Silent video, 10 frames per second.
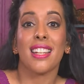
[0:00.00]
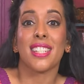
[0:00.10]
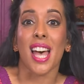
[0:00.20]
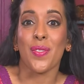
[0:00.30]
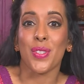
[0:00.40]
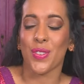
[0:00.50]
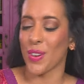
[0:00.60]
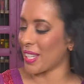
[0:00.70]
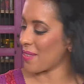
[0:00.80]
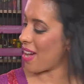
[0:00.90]
Time to
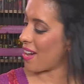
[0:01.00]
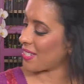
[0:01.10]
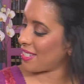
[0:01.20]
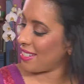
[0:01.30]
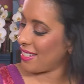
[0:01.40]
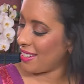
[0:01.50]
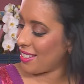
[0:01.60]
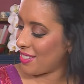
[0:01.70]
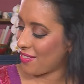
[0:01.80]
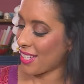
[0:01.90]
roll them out.
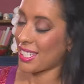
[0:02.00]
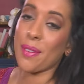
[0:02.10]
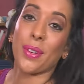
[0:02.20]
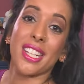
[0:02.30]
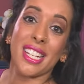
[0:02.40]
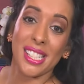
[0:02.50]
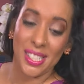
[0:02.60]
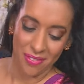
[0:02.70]
First I'm going to need some